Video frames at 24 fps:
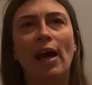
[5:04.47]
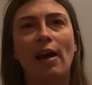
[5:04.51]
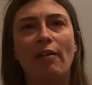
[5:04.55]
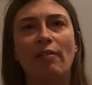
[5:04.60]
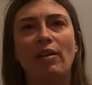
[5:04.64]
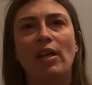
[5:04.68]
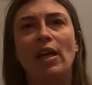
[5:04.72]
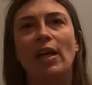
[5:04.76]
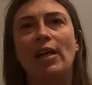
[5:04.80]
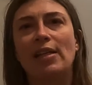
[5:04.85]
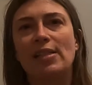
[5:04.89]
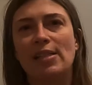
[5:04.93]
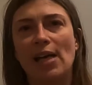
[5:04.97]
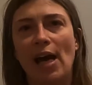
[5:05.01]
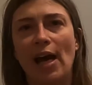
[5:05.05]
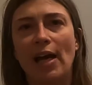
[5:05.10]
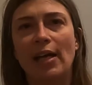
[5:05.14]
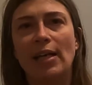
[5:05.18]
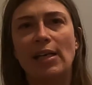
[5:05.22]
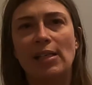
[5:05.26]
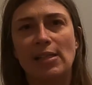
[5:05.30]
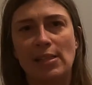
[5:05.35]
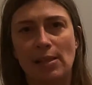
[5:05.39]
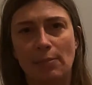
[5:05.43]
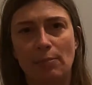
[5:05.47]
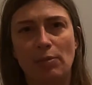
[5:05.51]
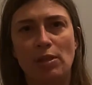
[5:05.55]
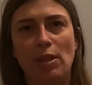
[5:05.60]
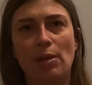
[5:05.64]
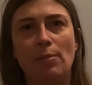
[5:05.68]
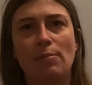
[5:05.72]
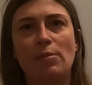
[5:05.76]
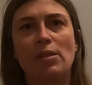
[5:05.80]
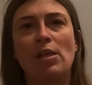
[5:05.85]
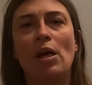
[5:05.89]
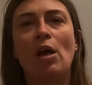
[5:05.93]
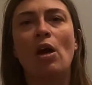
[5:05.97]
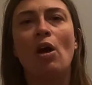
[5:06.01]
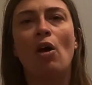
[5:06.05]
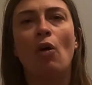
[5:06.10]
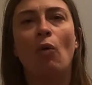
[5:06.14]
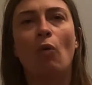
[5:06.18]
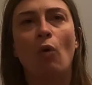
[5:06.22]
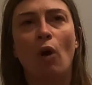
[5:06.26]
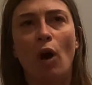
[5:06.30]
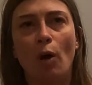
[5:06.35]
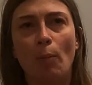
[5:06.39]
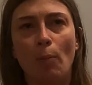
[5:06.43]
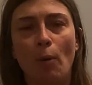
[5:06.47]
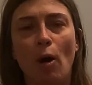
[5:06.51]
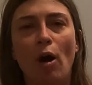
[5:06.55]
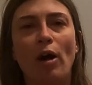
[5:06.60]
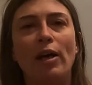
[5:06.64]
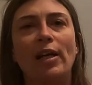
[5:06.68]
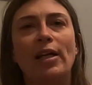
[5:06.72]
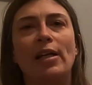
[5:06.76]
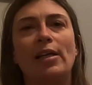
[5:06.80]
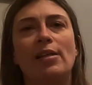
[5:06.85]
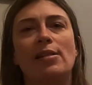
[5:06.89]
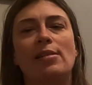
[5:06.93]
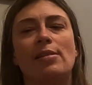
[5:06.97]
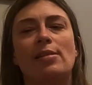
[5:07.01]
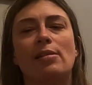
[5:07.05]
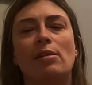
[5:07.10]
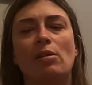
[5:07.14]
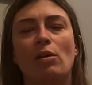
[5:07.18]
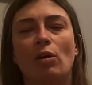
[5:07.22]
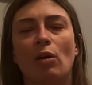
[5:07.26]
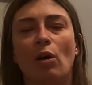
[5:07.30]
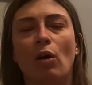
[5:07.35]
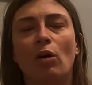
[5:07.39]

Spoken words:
heavy anxiety symptoms where our body is,